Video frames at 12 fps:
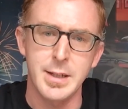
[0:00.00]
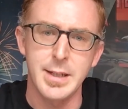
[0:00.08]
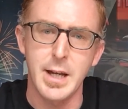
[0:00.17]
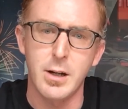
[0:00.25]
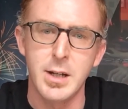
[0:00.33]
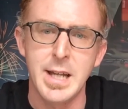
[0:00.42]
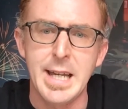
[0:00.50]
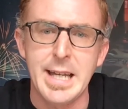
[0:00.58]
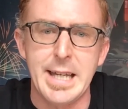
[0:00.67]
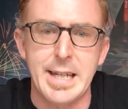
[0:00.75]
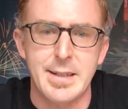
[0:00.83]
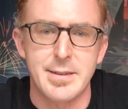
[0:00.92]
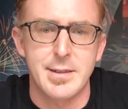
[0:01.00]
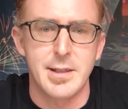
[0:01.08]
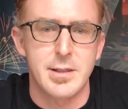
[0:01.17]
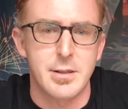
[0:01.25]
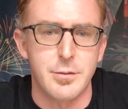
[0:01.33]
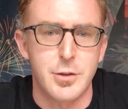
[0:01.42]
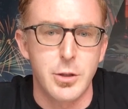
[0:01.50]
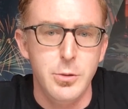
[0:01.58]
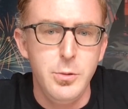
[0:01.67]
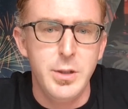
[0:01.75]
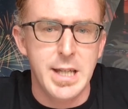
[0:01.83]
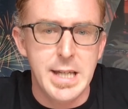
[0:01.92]
Now, it consists of
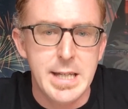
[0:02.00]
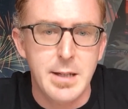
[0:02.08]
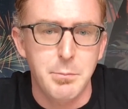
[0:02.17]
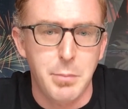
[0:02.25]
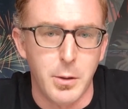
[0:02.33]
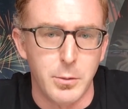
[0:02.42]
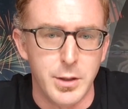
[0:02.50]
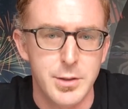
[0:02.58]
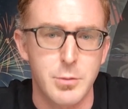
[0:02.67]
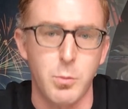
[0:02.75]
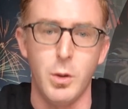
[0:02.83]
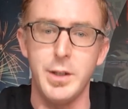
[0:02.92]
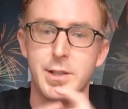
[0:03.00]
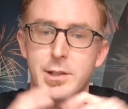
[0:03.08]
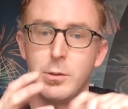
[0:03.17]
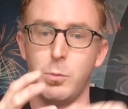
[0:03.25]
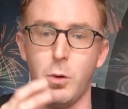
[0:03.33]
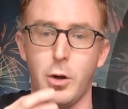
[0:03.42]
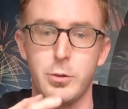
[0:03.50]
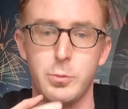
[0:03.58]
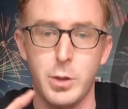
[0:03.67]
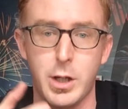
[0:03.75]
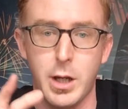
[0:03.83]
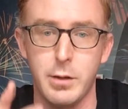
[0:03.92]
two key components. One is the Water
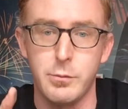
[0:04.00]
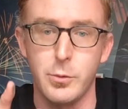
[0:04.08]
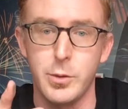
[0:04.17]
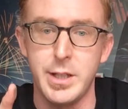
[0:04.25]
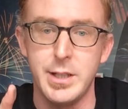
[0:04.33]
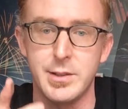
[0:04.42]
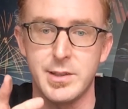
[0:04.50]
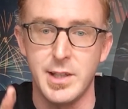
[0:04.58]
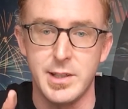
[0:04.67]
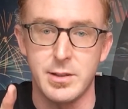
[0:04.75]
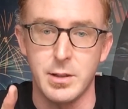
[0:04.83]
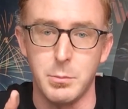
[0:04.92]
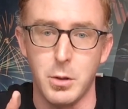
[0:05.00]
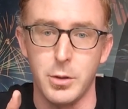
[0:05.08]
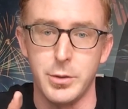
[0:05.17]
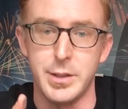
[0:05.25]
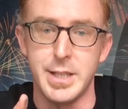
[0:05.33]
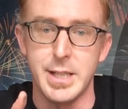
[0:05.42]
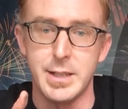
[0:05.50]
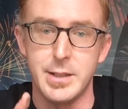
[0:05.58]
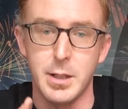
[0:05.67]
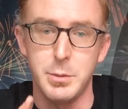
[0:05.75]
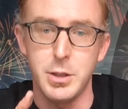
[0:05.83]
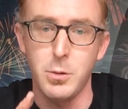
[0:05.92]
Recovery System, or the
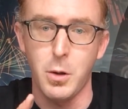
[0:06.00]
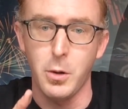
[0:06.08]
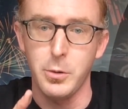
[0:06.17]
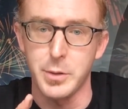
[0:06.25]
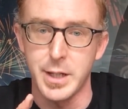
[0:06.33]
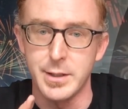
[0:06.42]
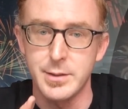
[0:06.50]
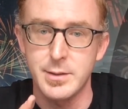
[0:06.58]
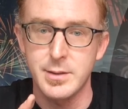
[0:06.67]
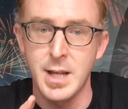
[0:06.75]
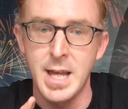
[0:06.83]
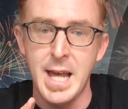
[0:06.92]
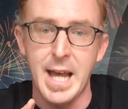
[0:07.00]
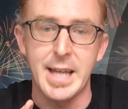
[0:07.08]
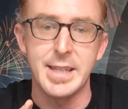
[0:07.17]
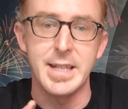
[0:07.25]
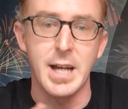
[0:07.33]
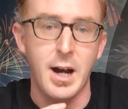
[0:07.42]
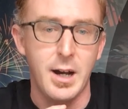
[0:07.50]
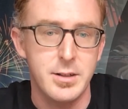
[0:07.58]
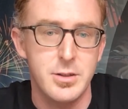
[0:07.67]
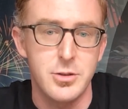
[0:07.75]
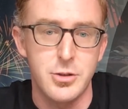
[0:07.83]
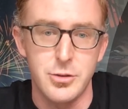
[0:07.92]
WRS, and the
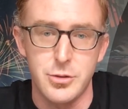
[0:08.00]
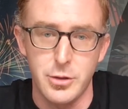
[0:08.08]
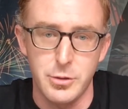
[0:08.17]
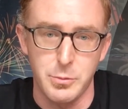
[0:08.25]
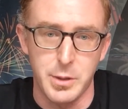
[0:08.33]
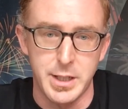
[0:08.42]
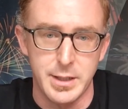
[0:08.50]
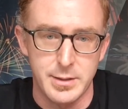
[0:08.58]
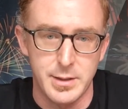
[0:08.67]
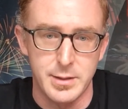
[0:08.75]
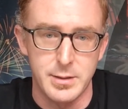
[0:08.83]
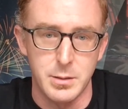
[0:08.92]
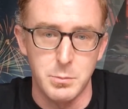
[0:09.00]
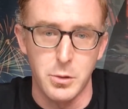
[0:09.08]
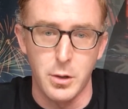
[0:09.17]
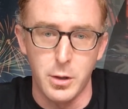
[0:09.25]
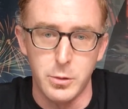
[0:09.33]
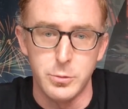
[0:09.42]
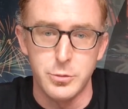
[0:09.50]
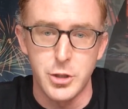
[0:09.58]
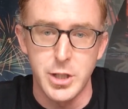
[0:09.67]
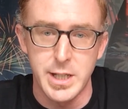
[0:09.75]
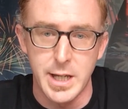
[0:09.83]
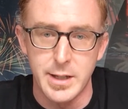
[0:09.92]
Oxygen Generating System, or
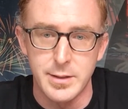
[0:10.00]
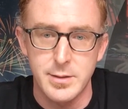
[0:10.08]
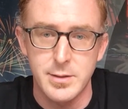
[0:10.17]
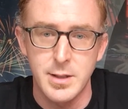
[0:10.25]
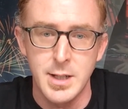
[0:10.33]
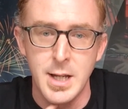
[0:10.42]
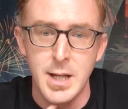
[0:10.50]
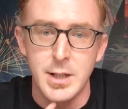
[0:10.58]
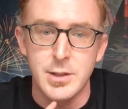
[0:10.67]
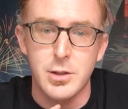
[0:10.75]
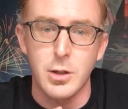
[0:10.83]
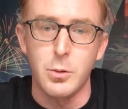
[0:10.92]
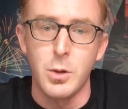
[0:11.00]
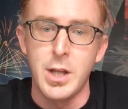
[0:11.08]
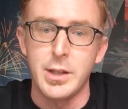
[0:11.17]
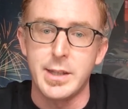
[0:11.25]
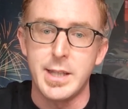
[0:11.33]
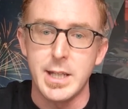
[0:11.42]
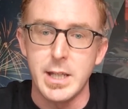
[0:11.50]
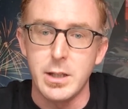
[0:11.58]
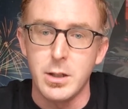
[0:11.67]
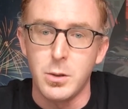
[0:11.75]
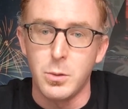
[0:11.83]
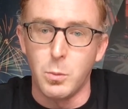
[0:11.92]
OGS. So, the